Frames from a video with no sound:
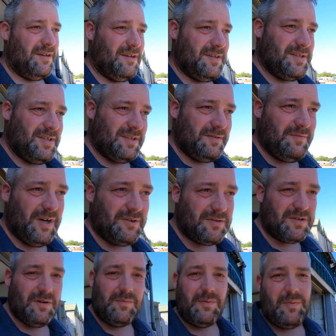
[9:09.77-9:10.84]
I said the
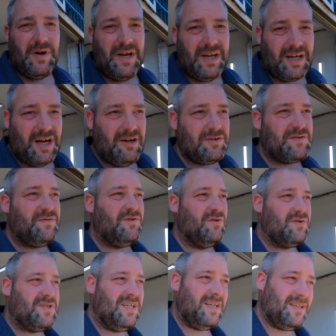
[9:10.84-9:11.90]
most I'm prepared to go is
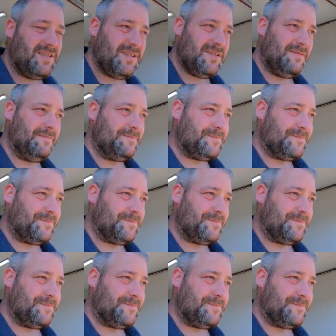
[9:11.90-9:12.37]
4,600.